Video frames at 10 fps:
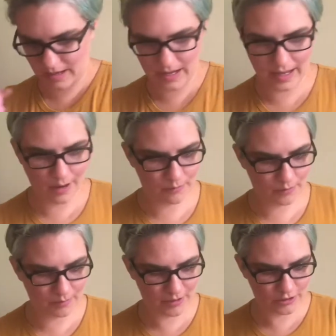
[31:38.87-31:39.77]
hang out
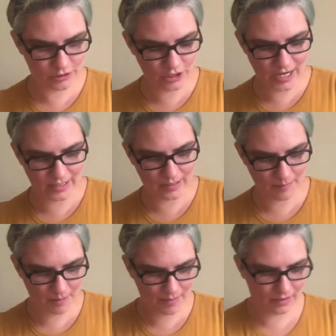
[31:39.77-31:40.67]
with me just chatting
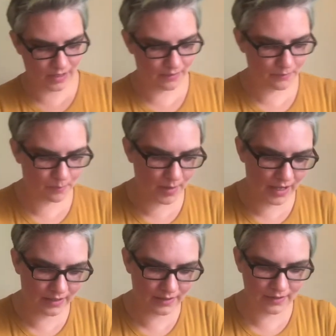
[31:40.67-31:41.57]
about my life.
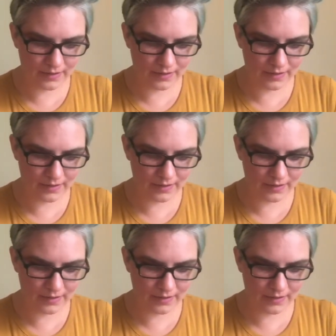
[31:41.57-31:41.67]
But